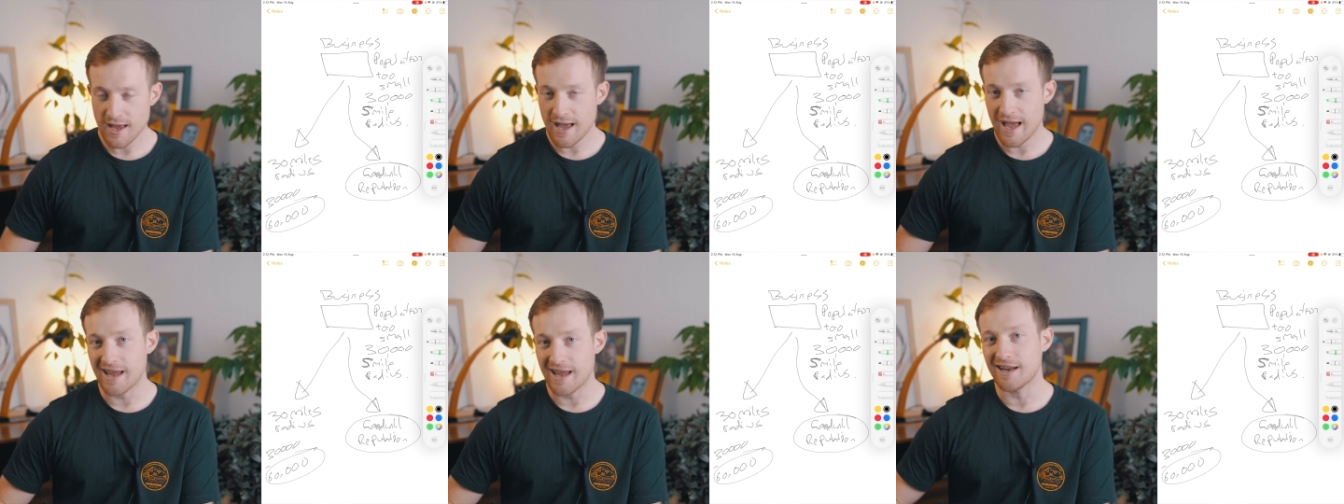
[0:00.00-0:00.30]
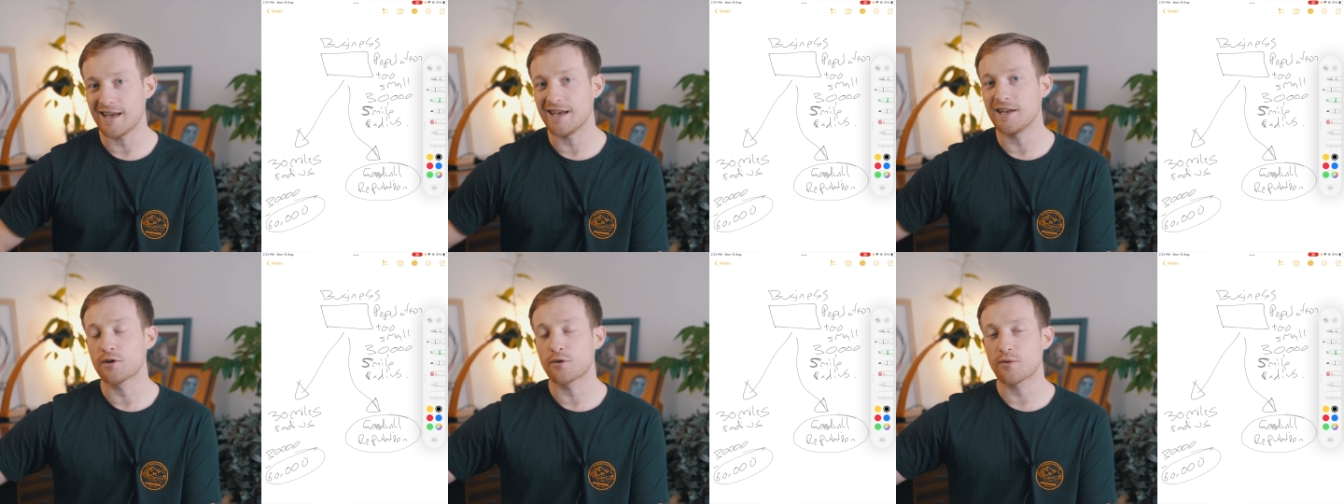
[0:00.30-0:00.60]

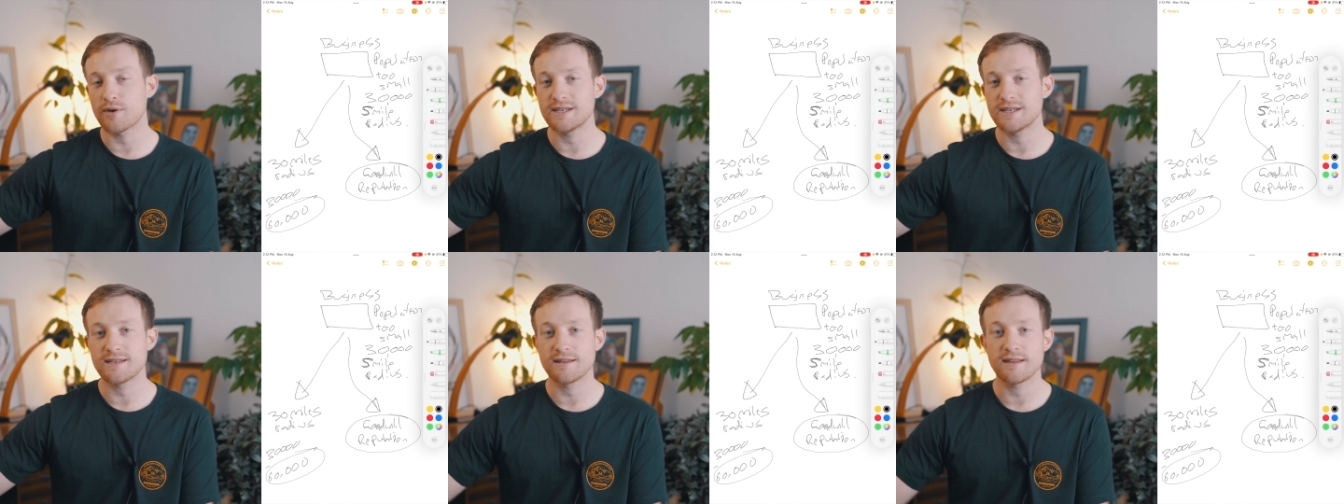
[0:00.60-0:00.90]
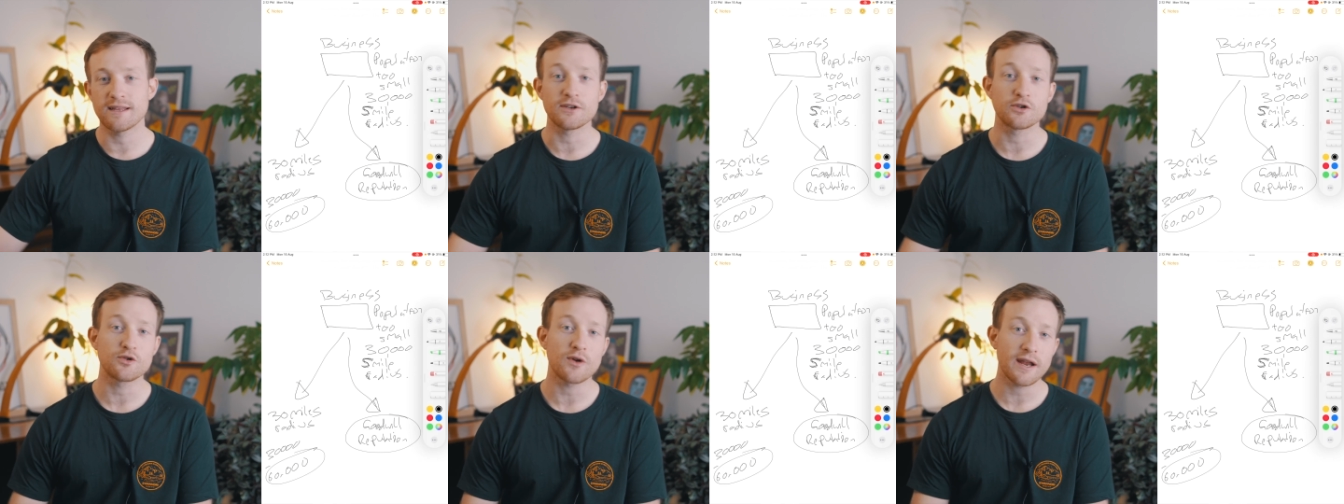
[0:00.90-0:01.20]
and increasing
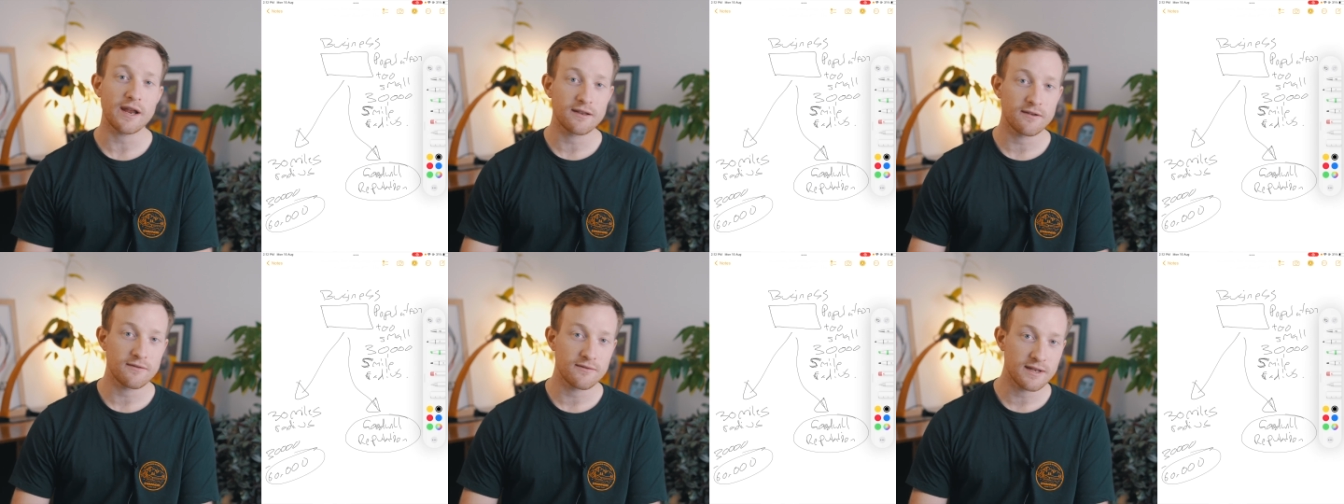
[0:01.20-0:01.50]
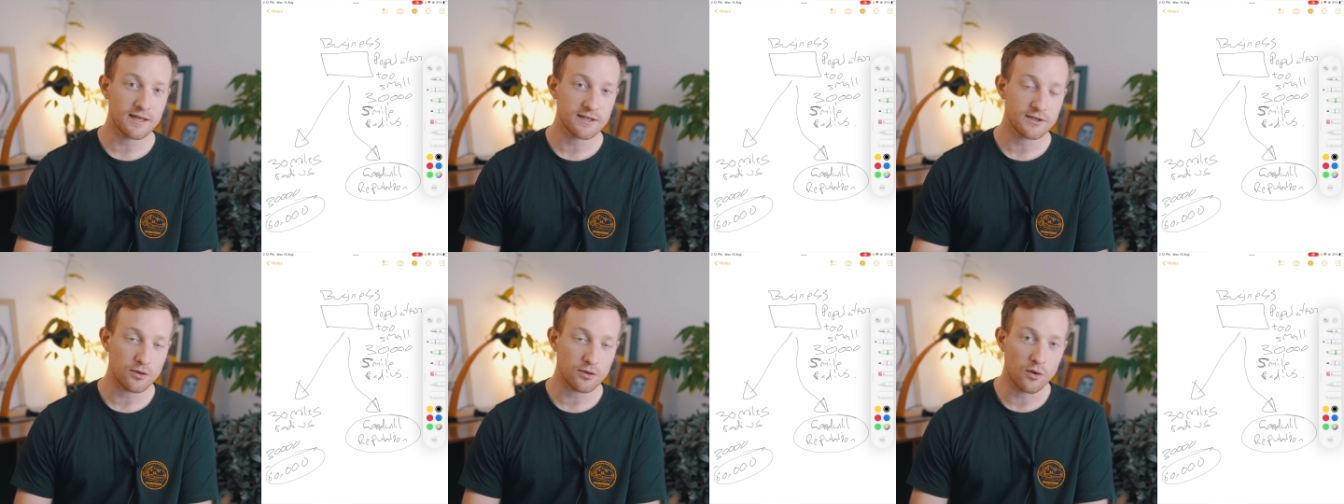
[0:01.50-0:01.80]
the
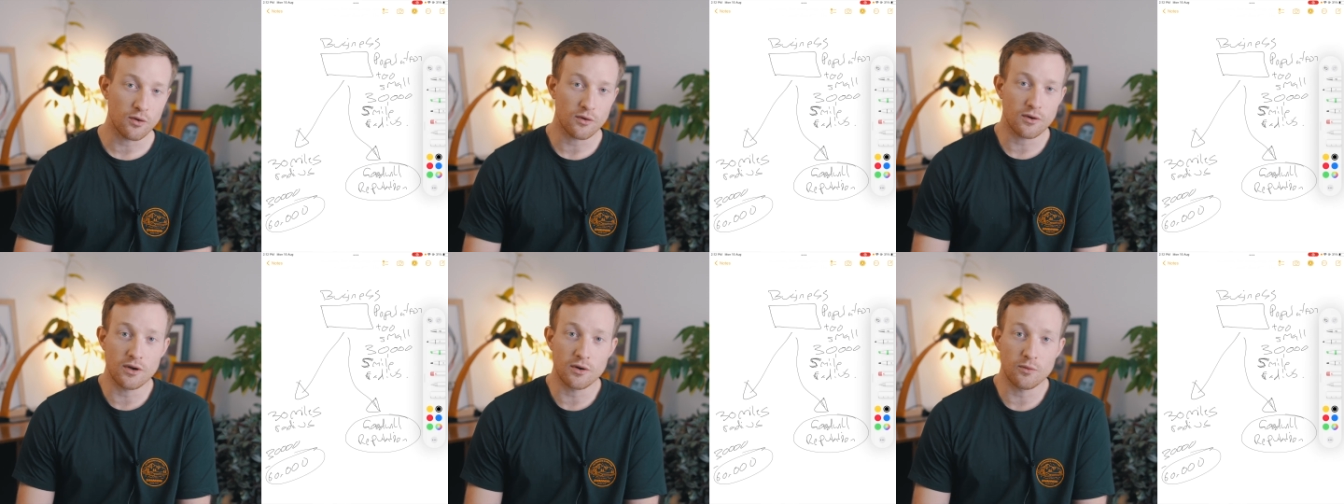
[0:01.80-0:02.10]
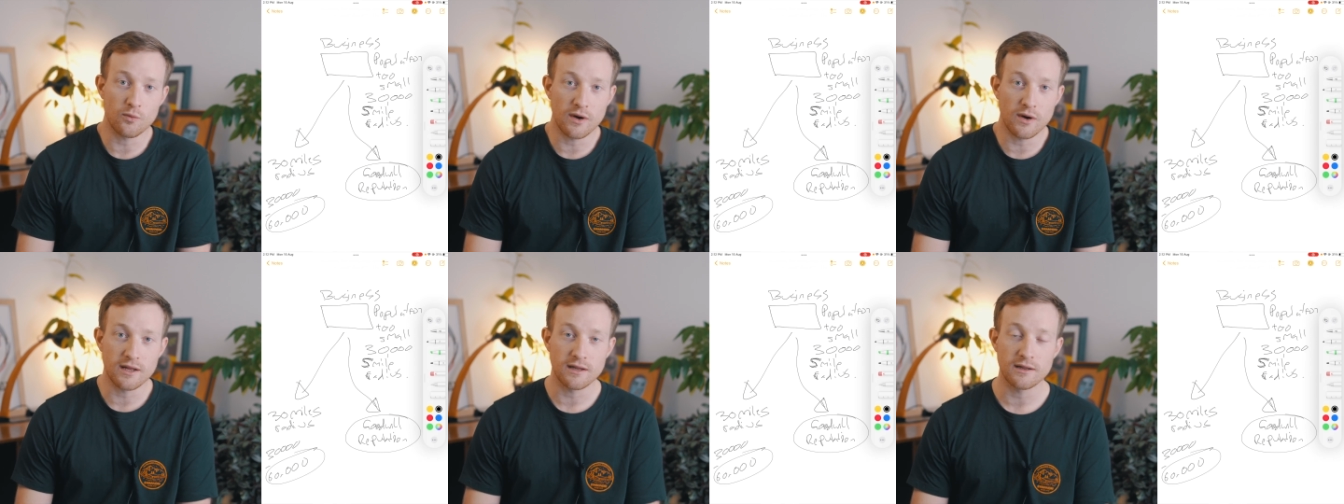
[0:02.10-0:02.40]
attractiveness or
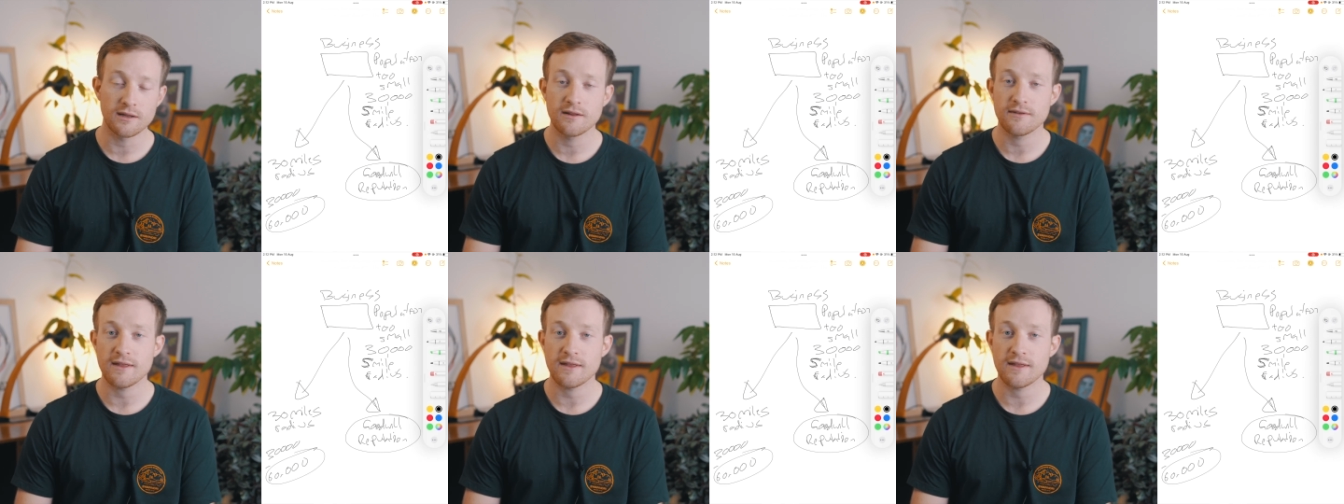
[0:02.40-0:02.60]
goodwill